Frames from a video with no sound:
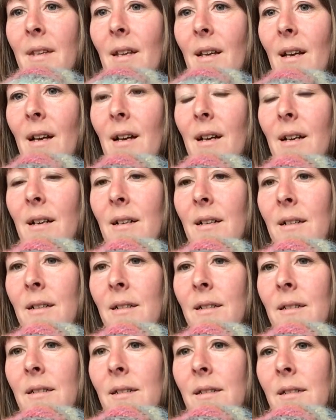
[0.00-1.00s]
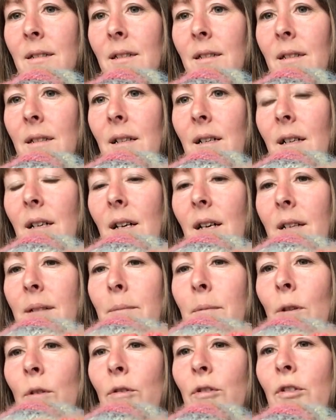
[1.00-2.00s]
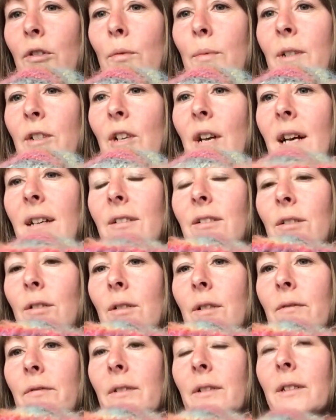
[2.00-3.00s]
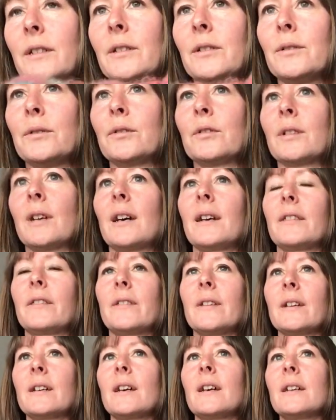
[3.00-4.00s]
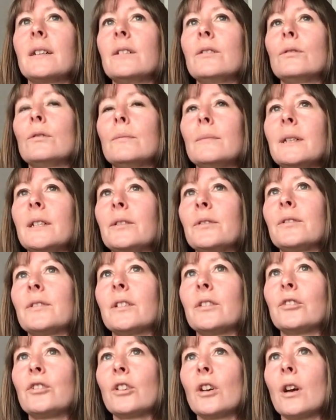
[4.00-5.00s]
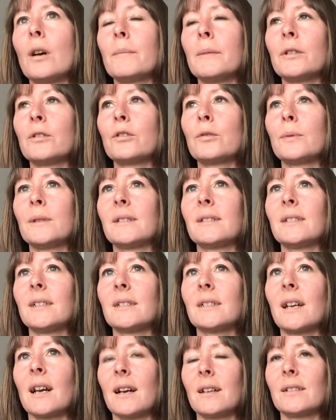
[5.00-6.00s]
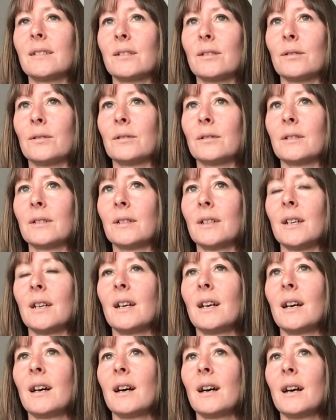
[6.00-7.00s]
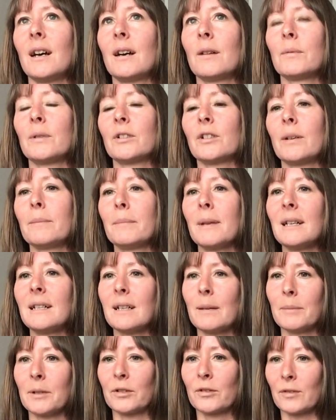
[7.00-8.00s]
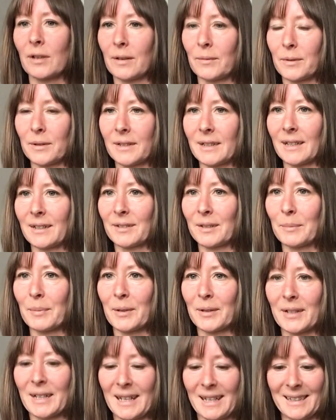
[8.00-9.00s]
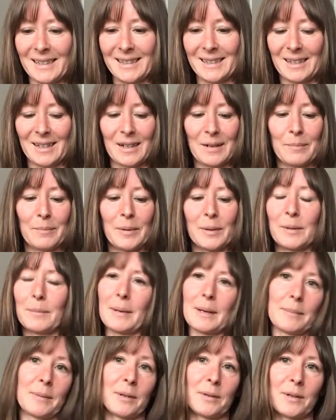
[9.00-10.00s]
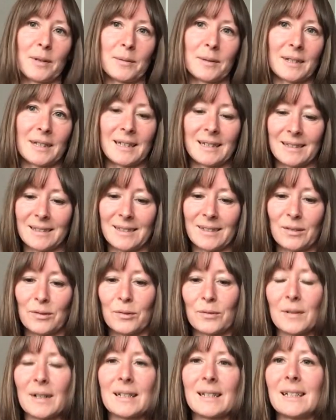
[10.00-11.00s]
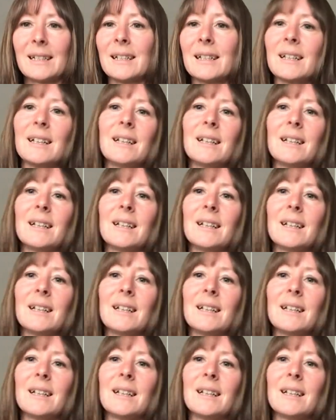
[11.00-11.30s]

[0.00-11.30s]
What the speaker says: And I'm not sure which cast on I've used. I think I normally use the German twisted cast on, which I may demonstrate one day on the podcast, but maybe you know what it is already.